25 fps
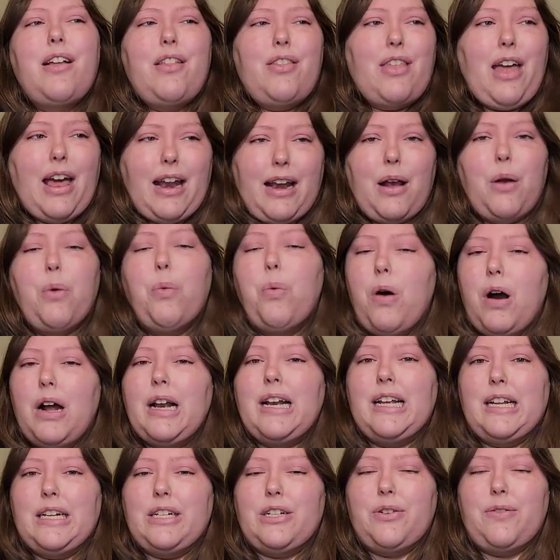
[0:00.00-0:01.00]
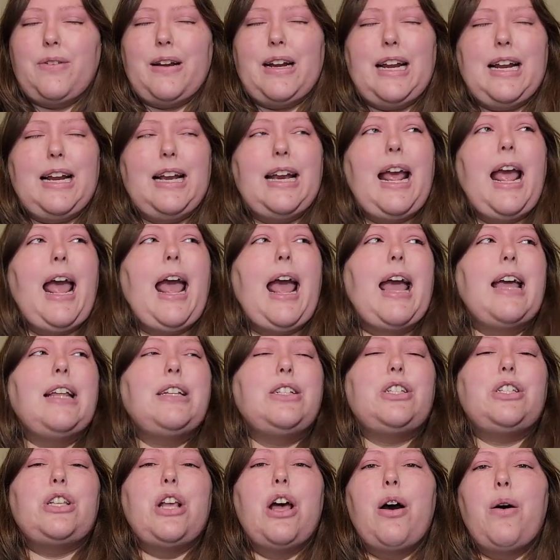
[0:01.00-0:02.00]
that I wanted to read.
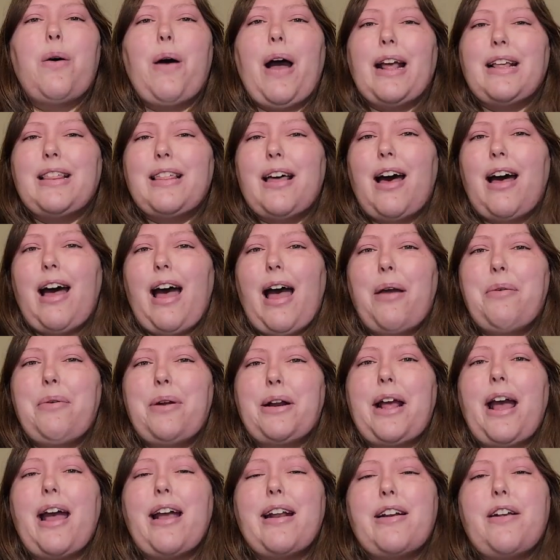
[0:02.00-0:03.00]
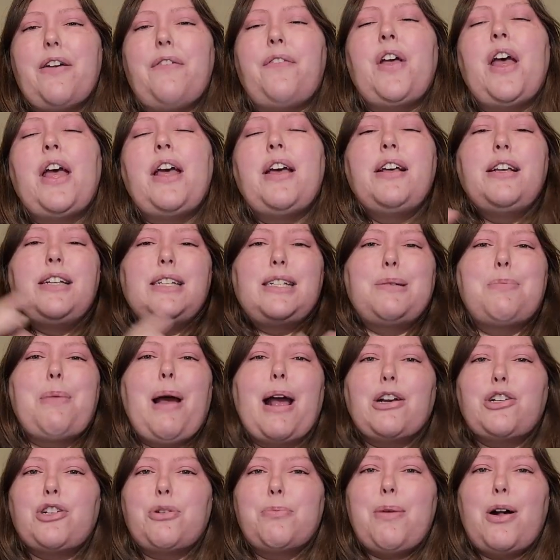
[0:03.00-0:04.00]
And so I thought I would kind of
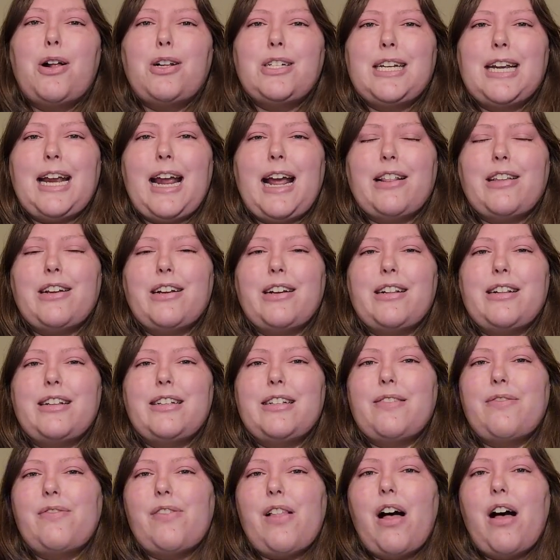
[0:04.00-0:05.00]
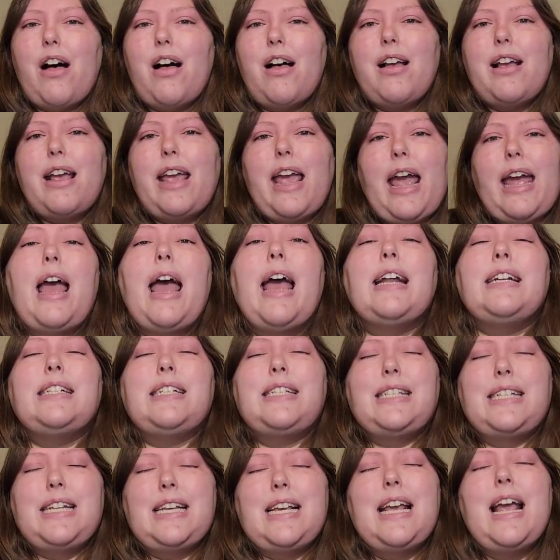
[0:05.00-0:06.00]
smash them all together in this vlog and
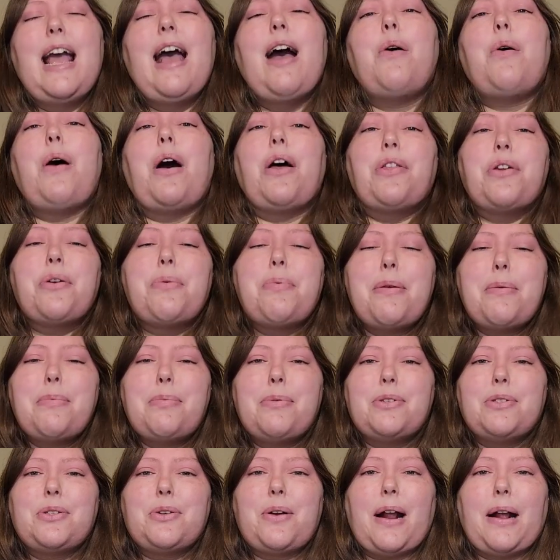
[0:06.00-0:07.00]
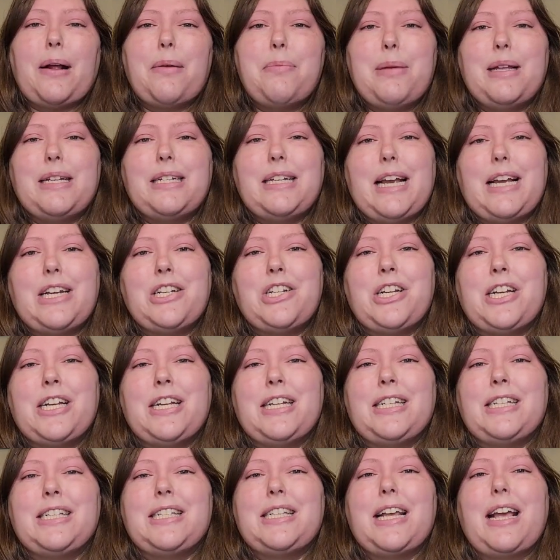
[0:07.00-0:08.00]
see how other people's
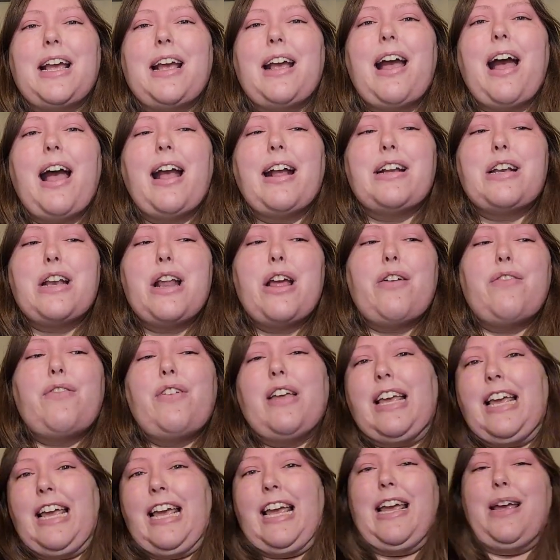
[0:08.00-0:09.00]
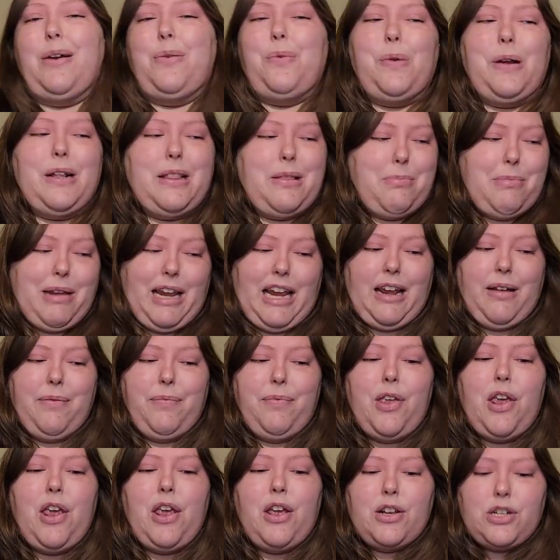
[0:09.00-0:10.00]
recommendations kind of hit with me.
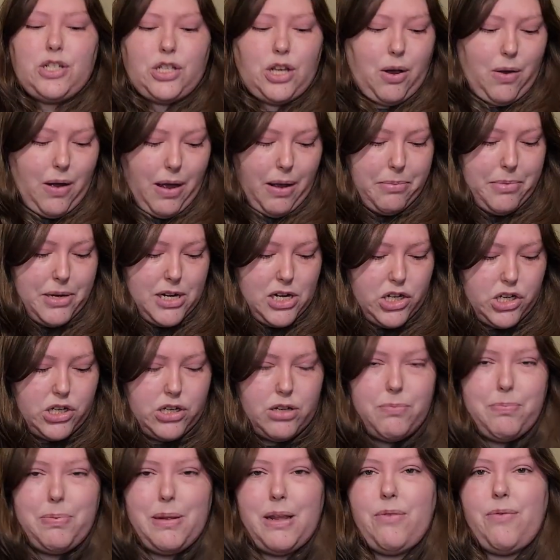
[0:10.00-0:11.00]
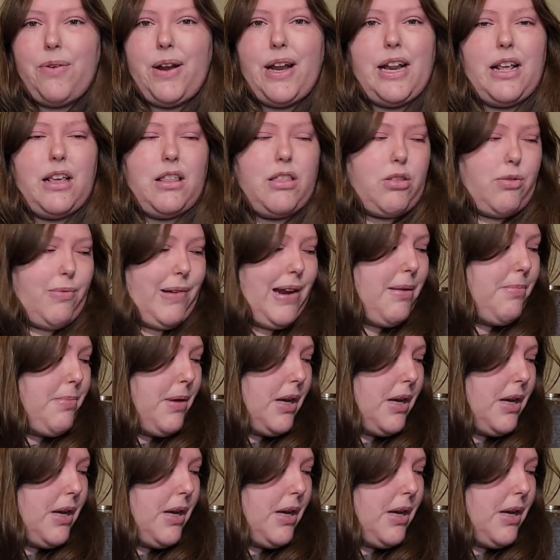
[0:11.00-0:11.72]
So I'm going to be reading 3